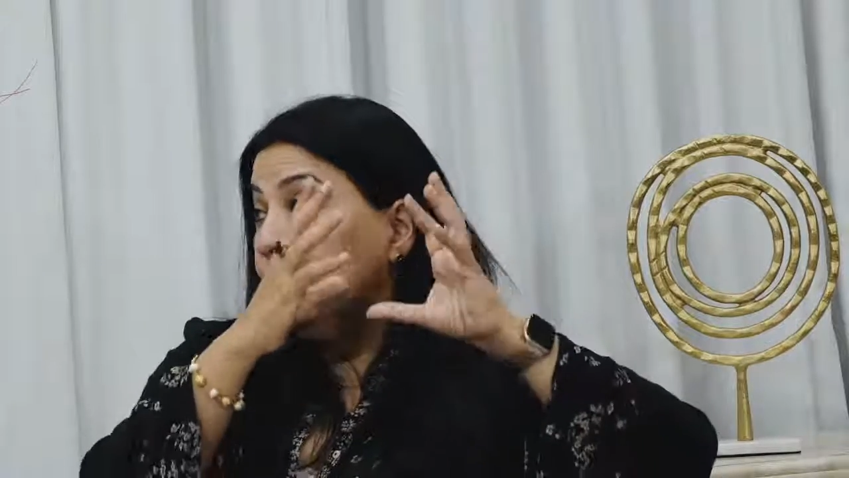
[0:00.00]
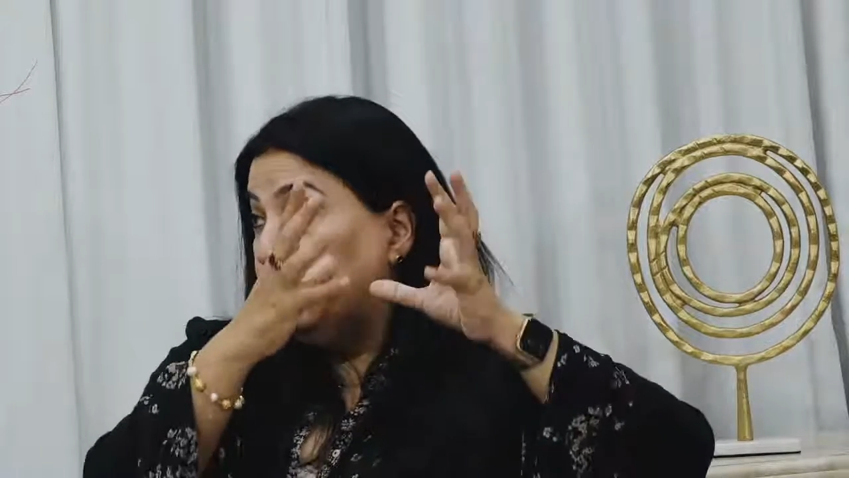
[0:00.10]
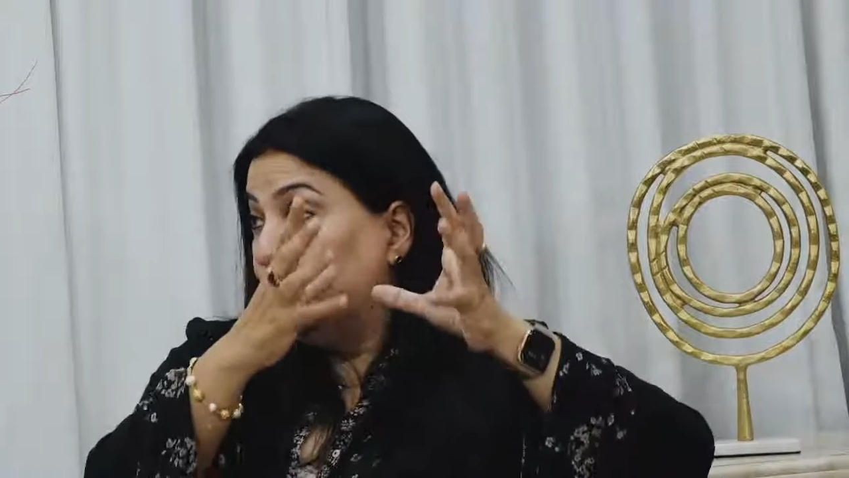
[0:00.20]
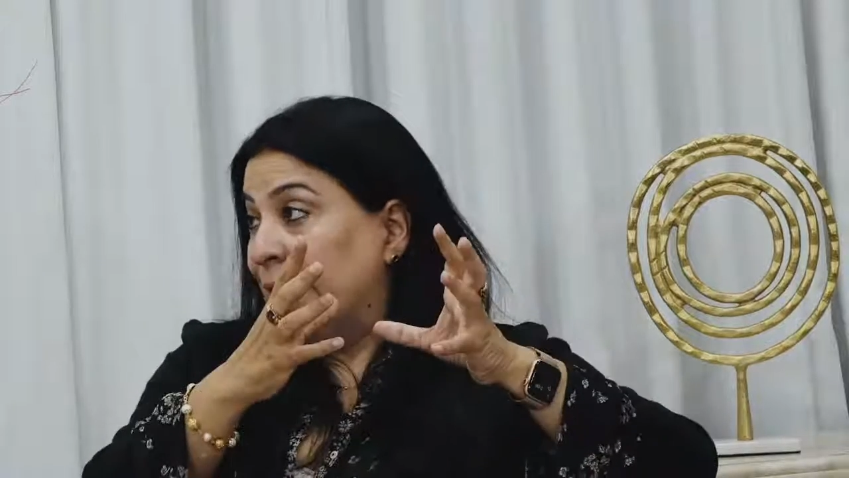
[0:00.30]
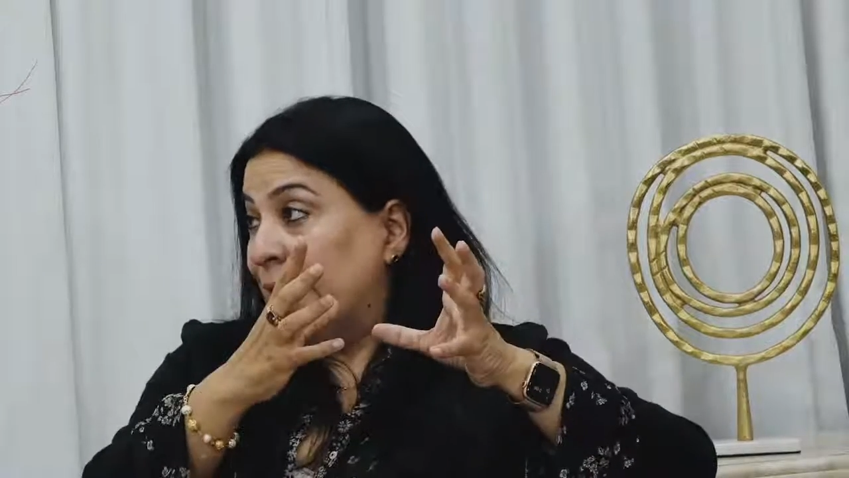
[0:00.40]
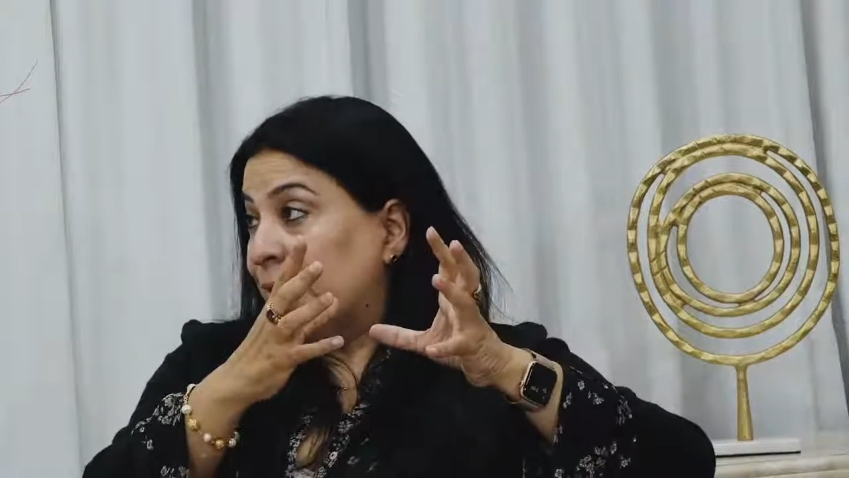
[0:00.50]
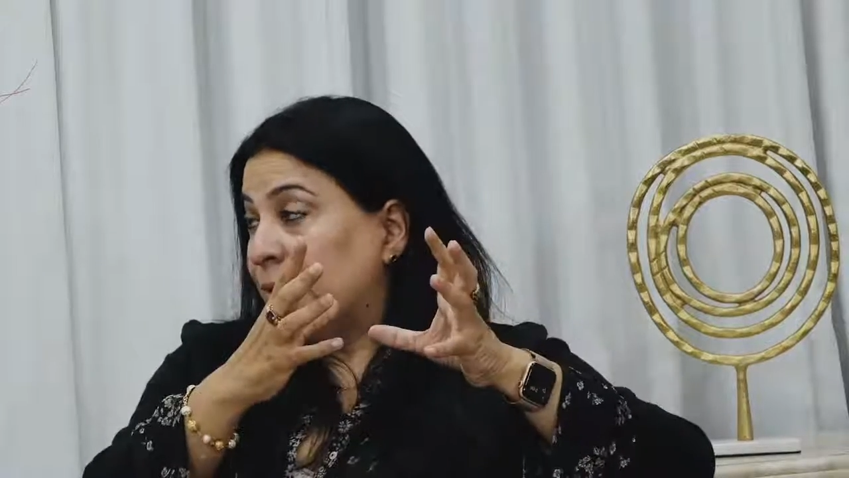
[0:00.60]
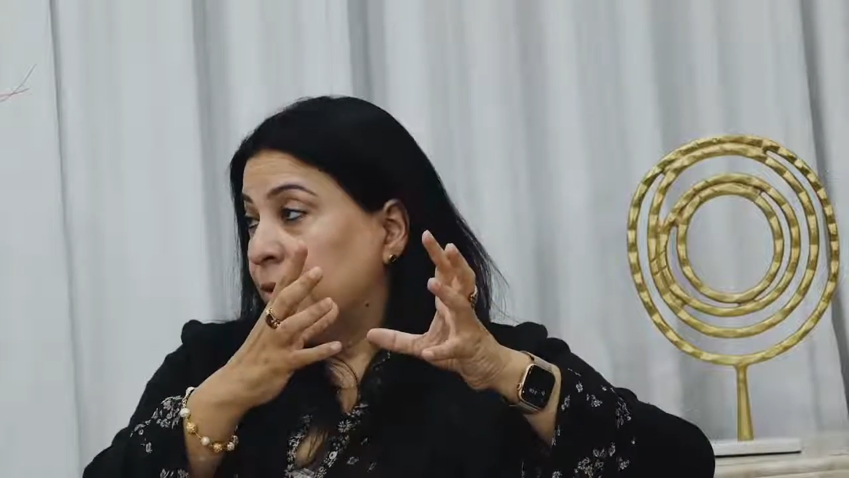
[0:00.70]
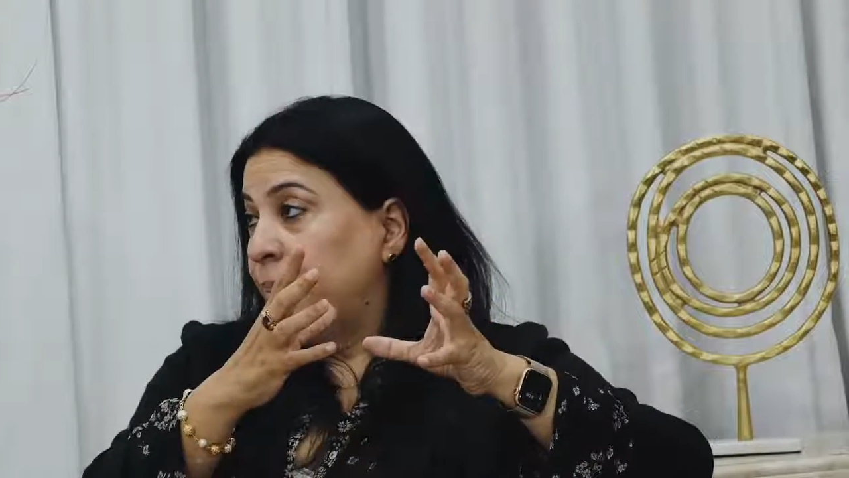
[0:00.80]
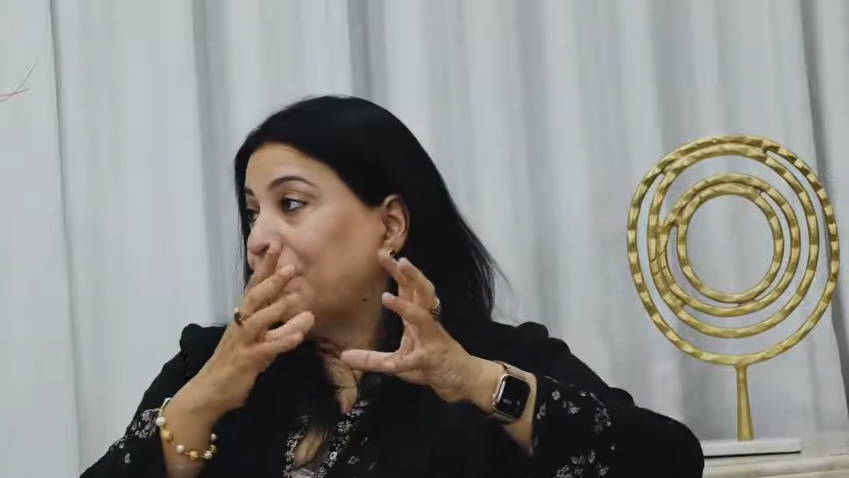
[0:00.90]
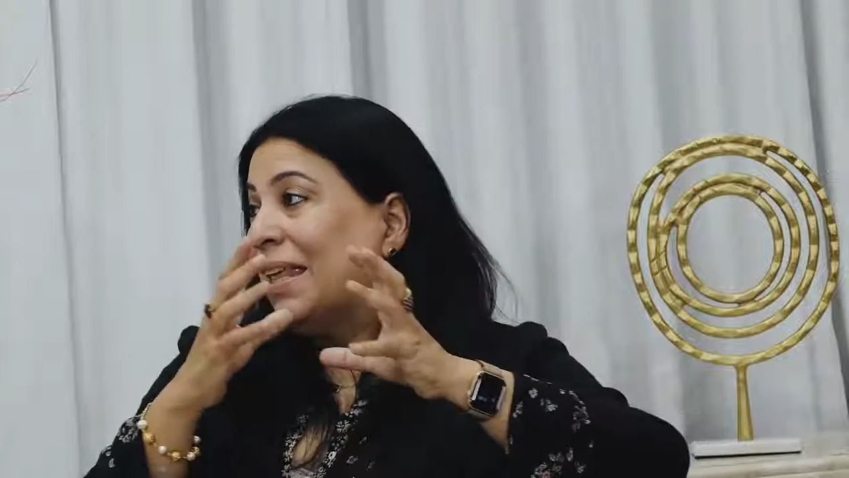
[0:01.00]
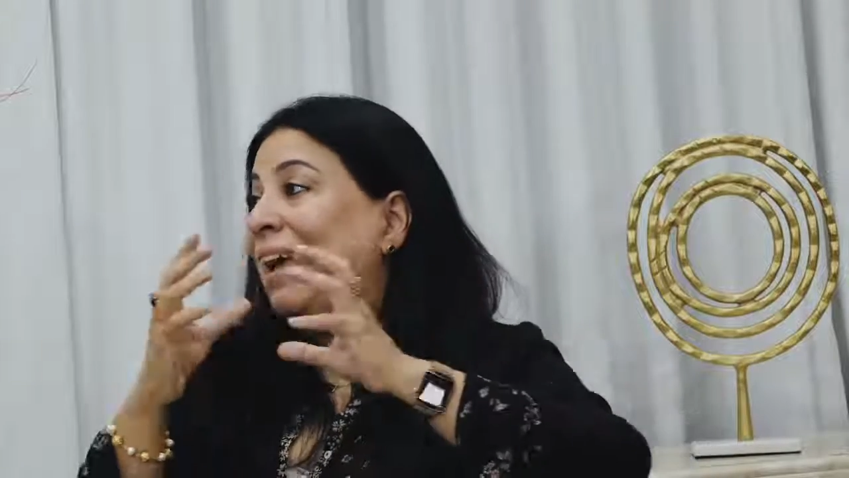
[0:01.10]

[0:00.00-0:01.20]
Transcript: the police,